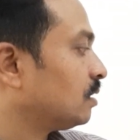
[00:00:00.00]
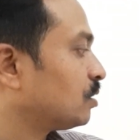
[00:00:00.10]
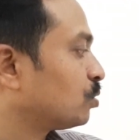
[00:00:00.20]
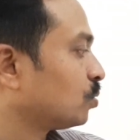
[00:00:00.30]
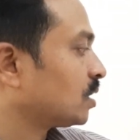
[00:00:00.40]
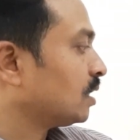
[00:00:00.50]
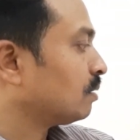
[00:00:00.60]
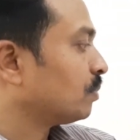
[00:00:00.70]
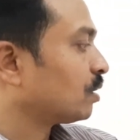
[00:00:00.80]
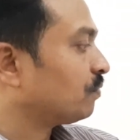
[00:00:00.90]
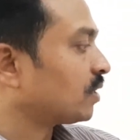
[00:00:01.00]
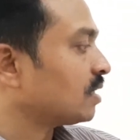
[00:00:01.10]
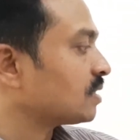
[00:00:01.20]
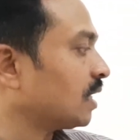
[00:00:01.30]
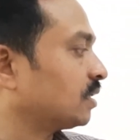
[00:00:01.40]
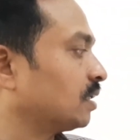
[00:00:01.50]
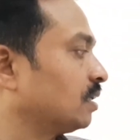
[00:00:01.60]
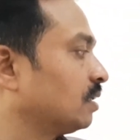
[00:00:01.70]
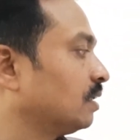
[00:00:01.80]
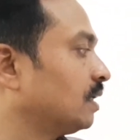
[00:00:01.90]
total number of
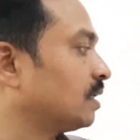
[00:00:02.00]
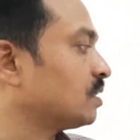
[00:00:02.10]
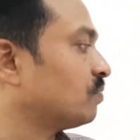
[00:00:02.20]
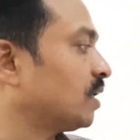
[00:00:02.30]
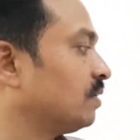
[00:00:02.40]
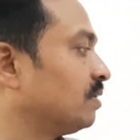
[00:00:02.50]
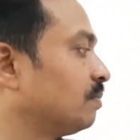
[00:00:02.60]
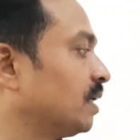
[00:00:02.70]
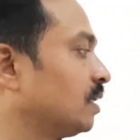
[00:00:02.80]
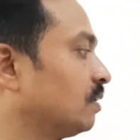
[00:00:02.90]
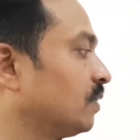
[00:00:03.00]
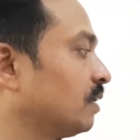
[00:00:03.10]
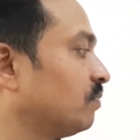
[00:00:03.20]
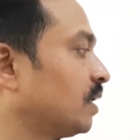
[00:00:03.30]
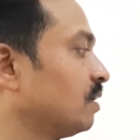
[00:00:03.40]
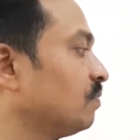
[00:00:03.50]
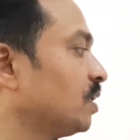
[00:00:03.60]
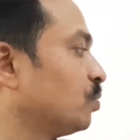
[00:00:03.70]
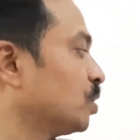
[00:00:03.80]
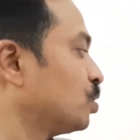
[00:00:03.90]
transaction, that is 5 divided by 5
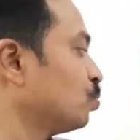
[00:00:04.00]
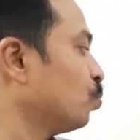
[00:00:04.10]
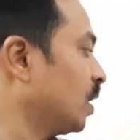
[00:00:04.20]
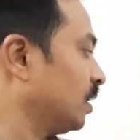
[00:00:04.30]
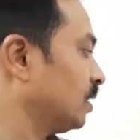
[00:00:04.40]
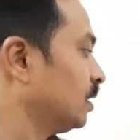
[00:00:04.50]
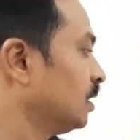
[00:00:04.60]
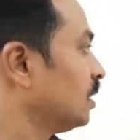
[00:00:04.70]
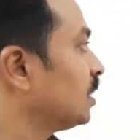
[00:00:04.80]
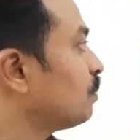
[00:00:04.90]
equals to 1. Now